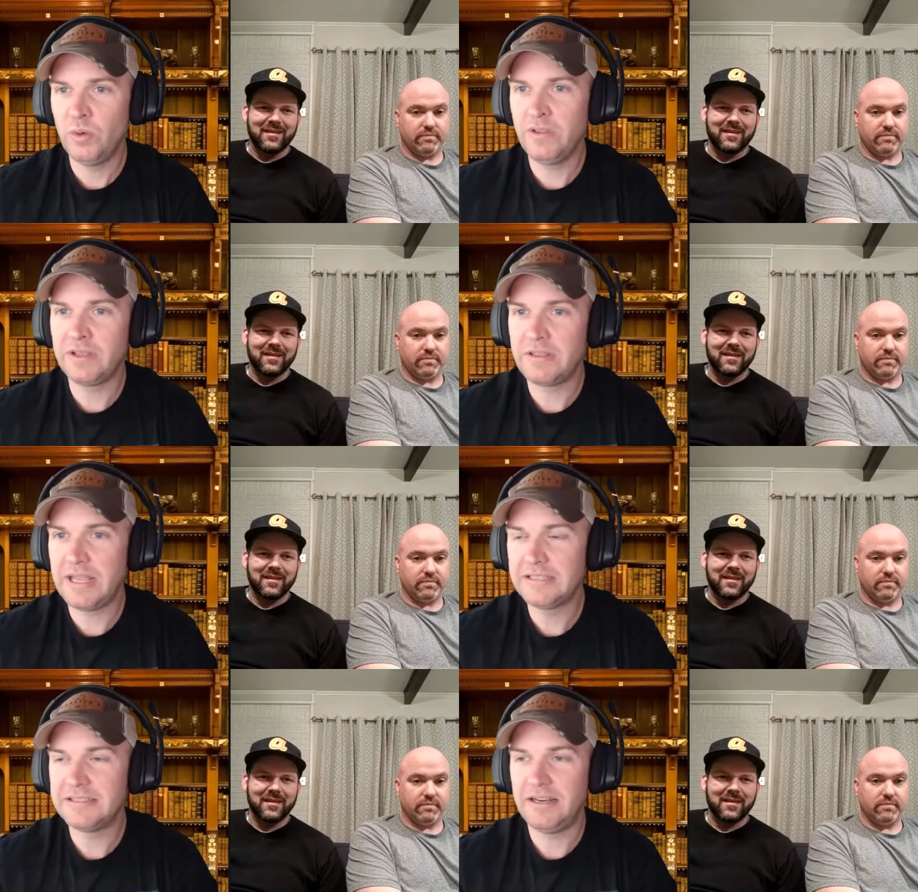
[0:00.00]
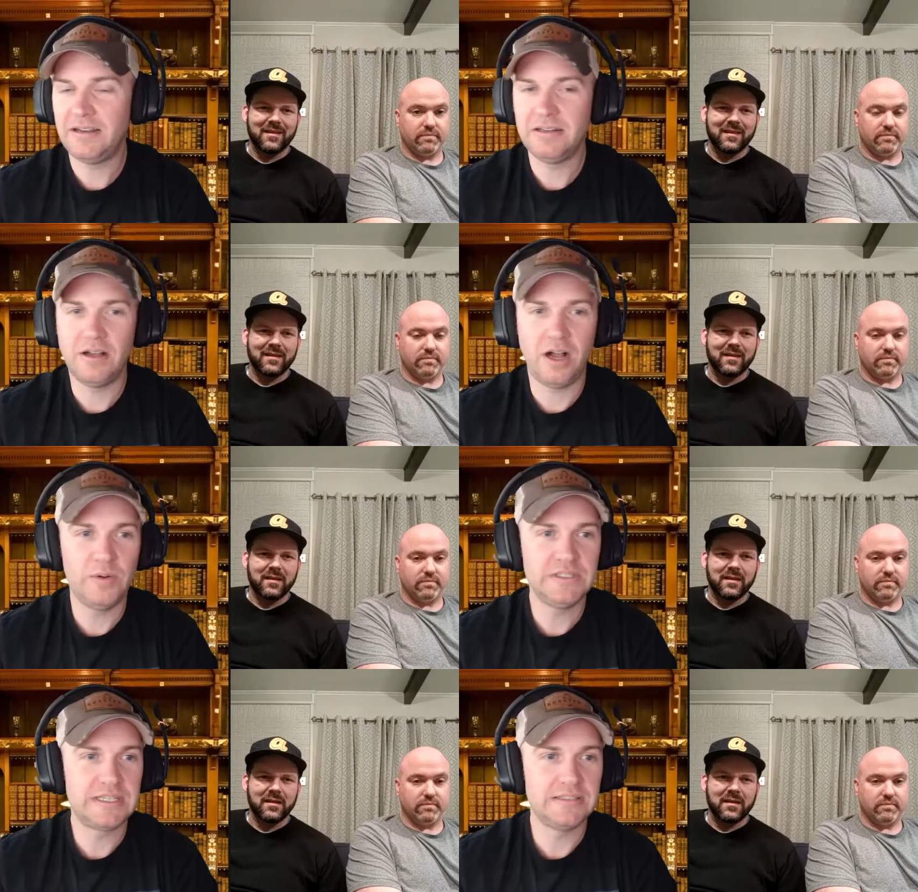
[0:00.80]
Speaker 1: one of the things that uh,
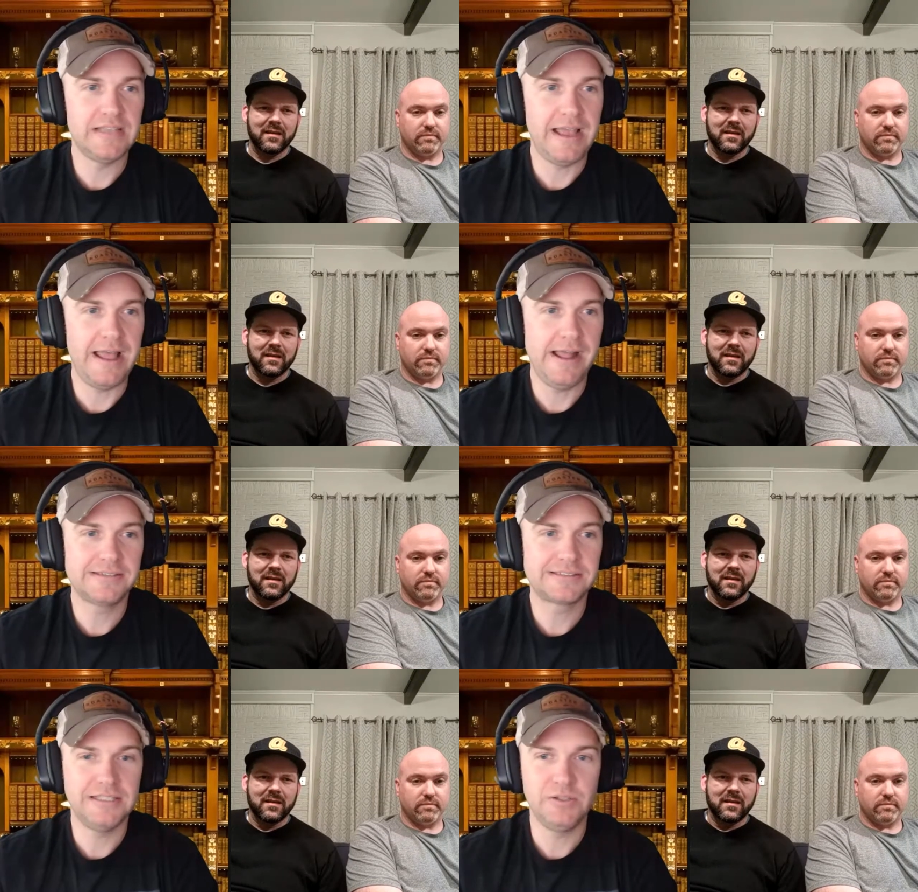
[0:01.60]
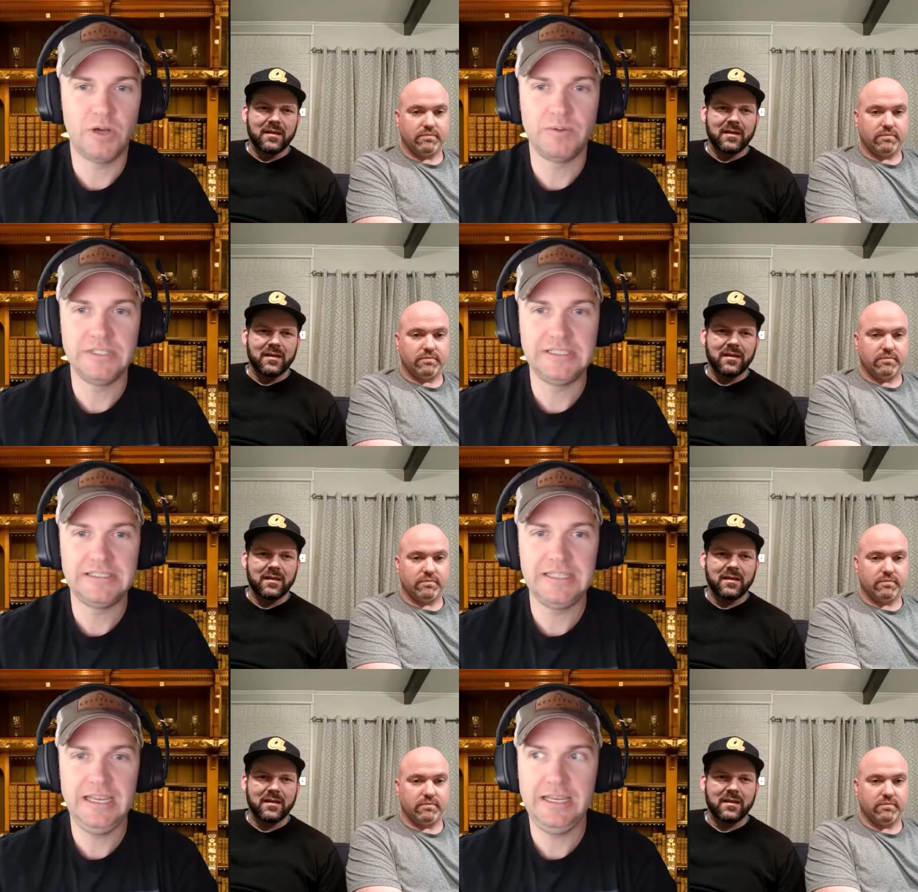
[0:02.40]
always gets asked and you always
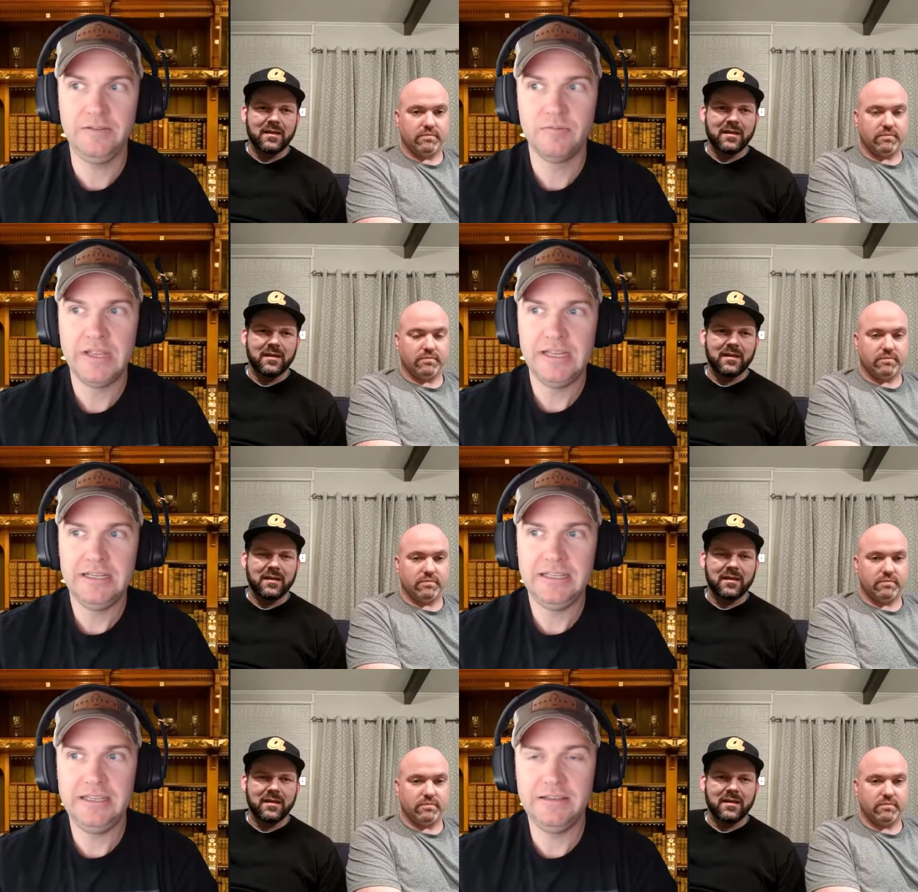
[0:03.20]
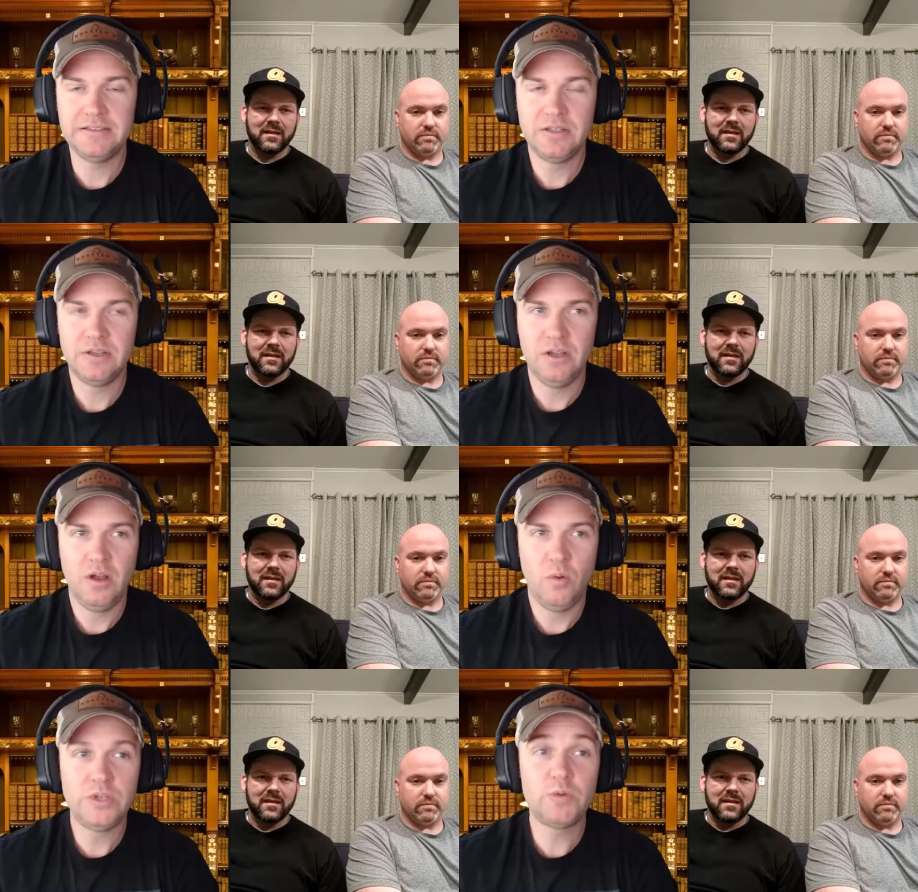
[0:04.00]
see is
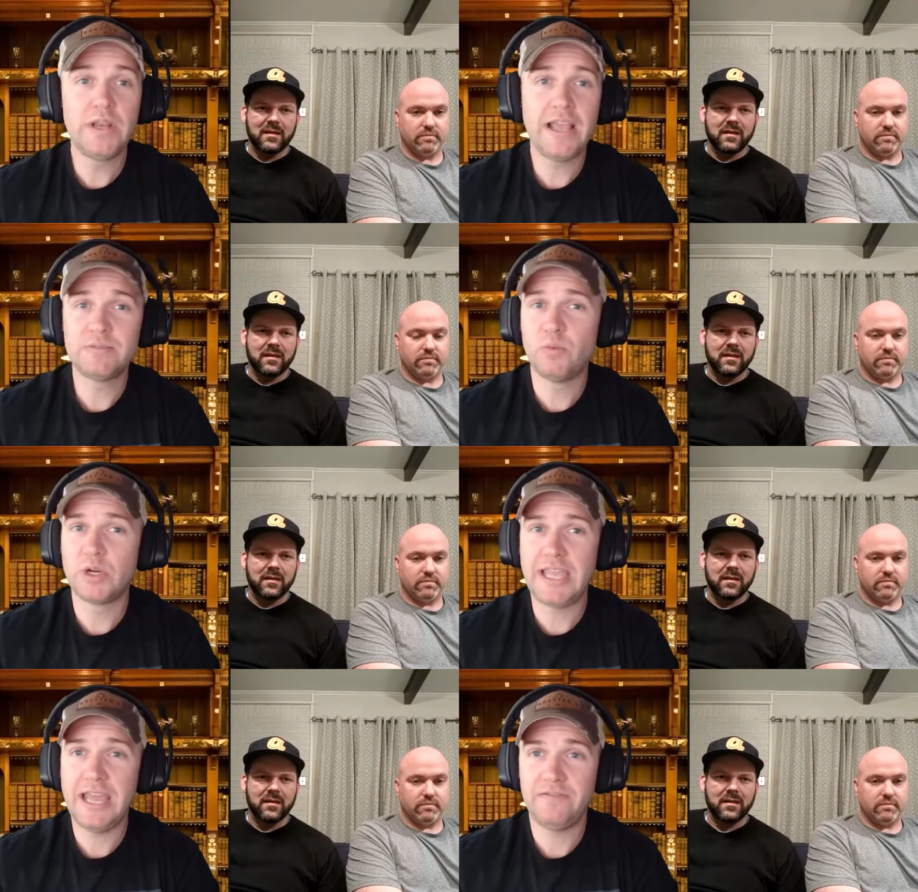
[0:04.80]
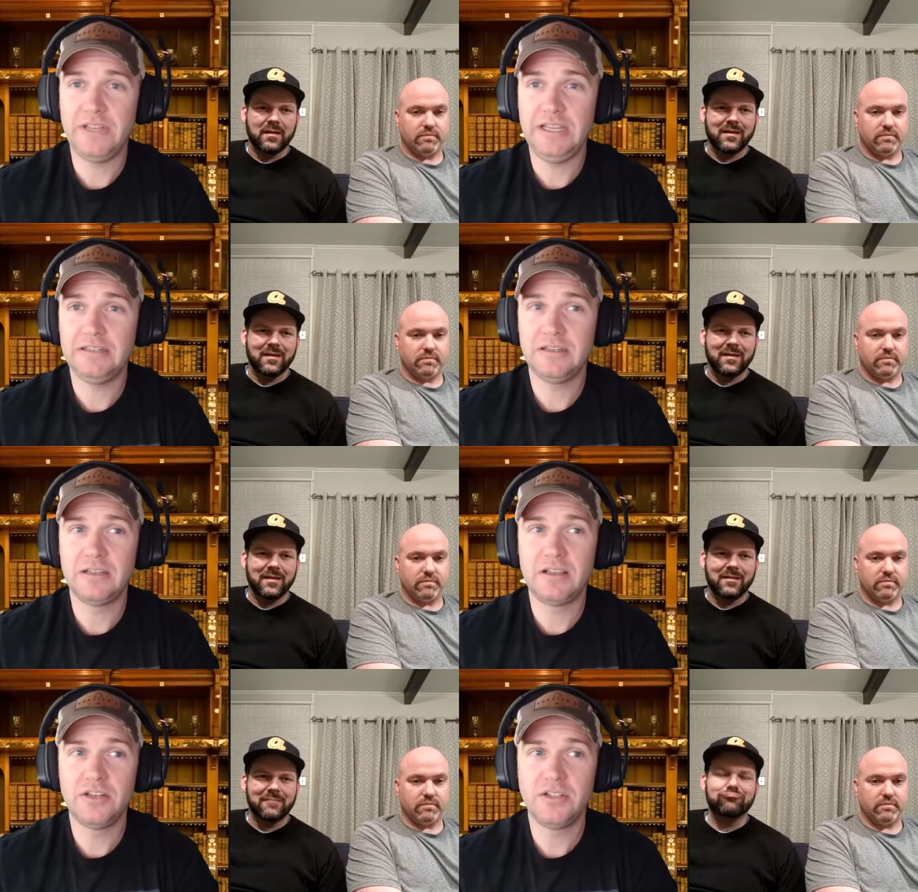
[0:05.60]
which one has more caffeine,
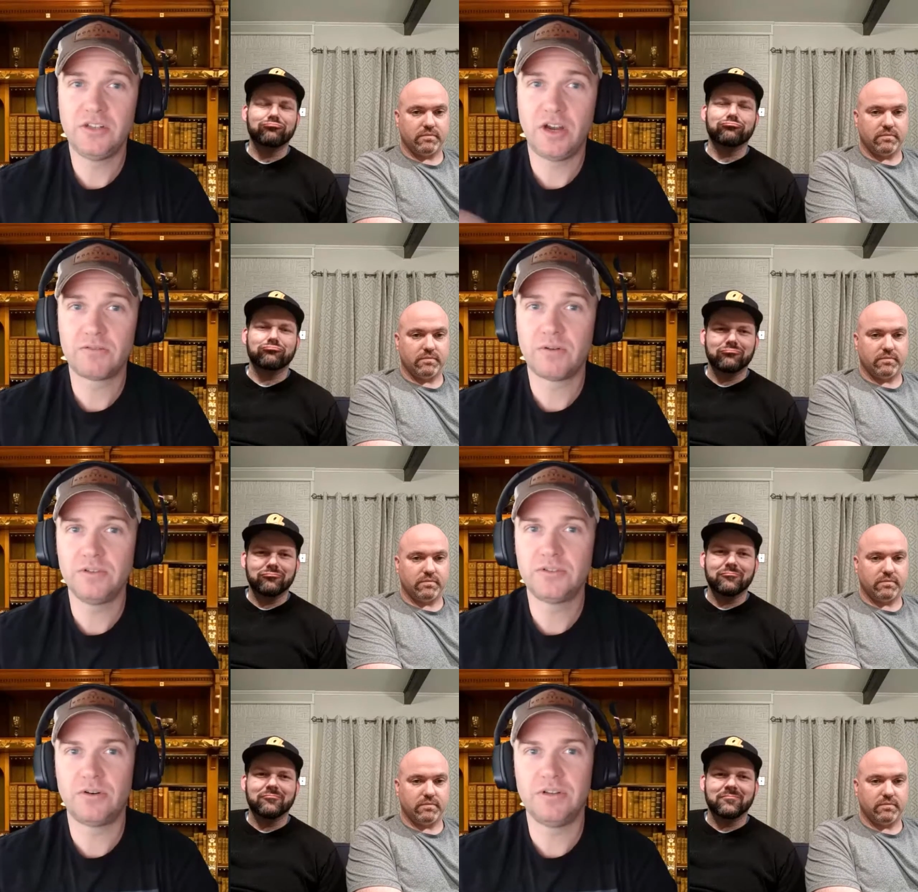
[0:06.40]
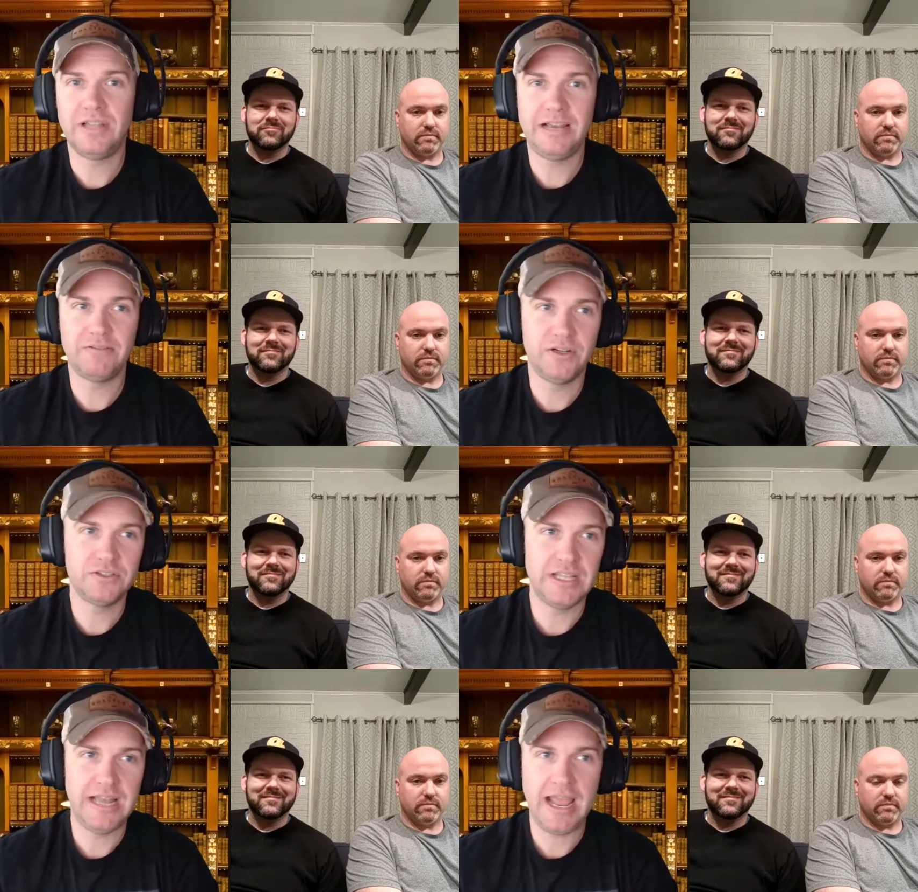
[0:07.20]
dark roast or light
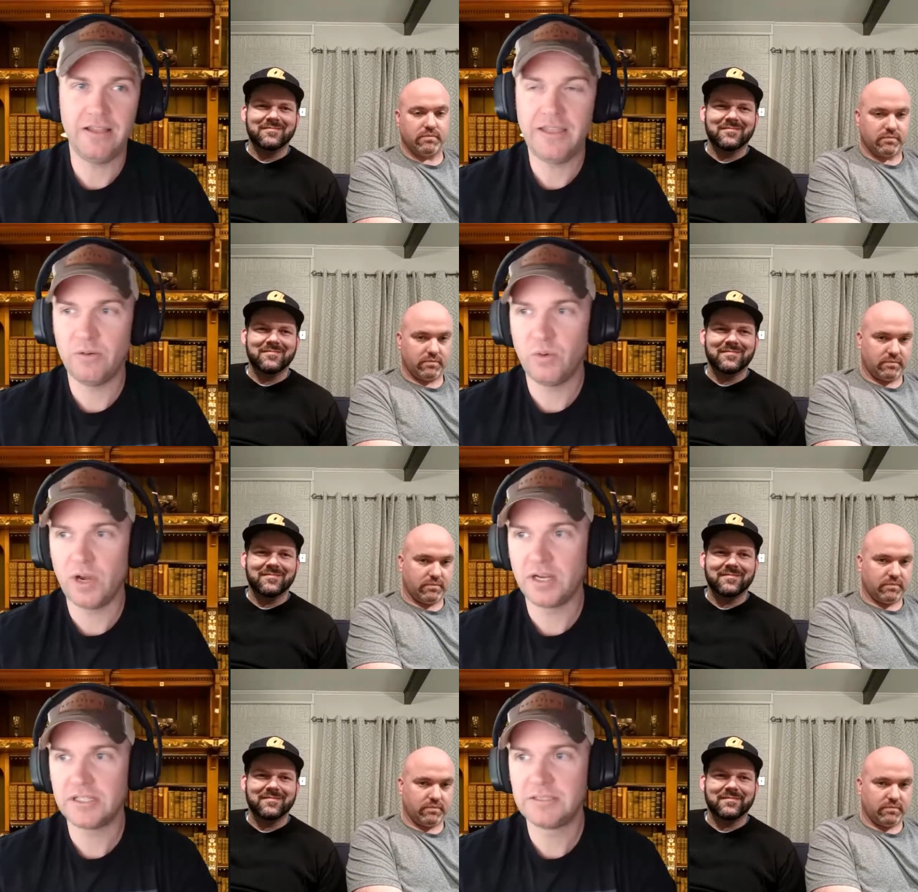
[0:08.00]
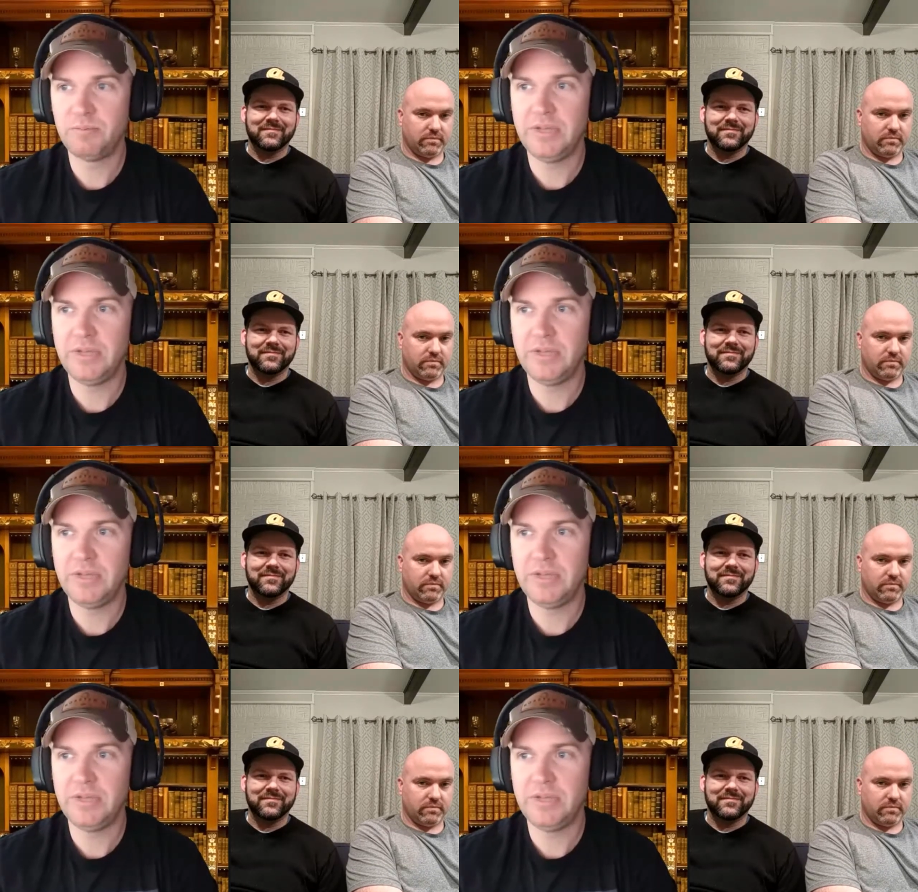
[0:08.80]
roast, and how that works.